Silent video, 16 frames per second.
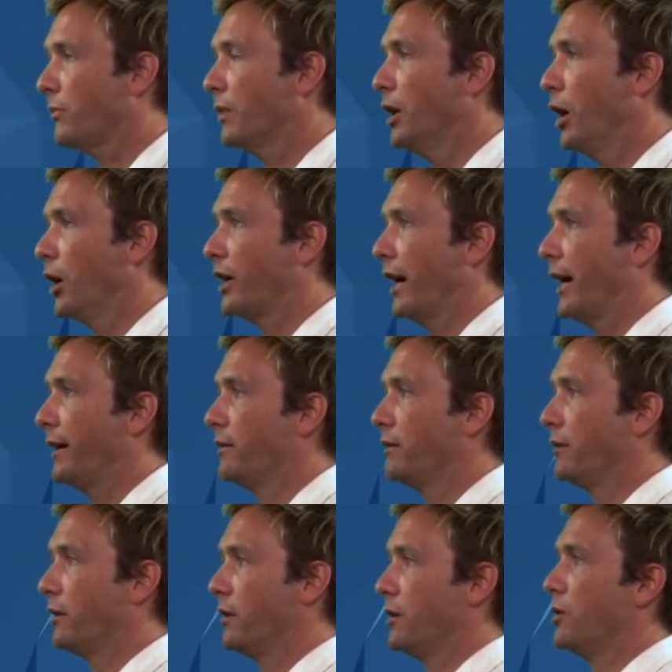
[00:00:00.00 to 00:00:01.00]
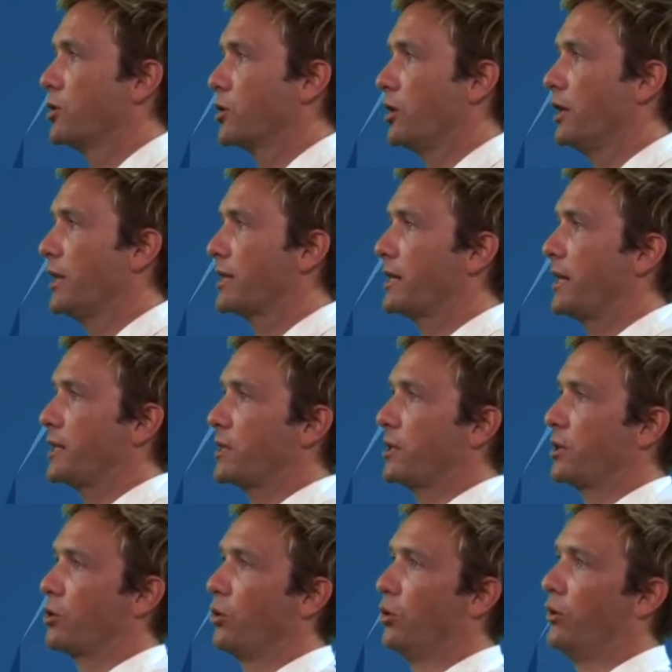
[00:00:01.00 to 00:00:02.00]
Okay, so let's get to the
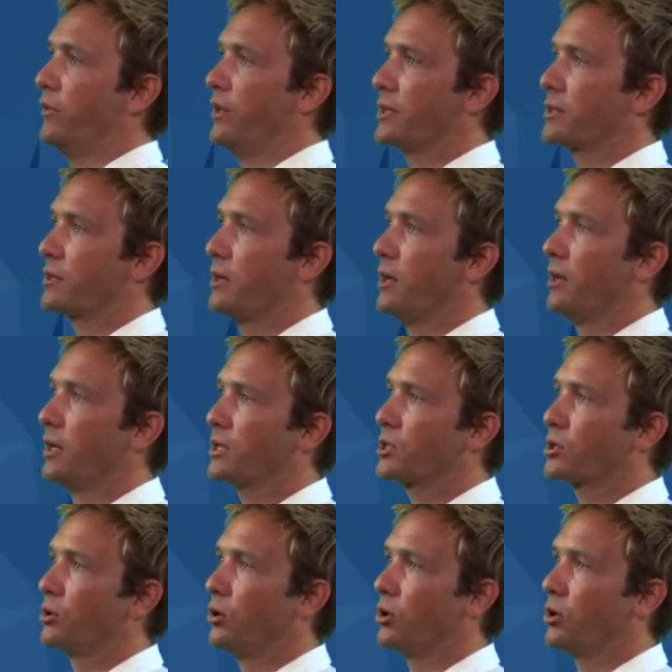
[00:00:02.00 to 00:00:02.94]
core of this. Let's talk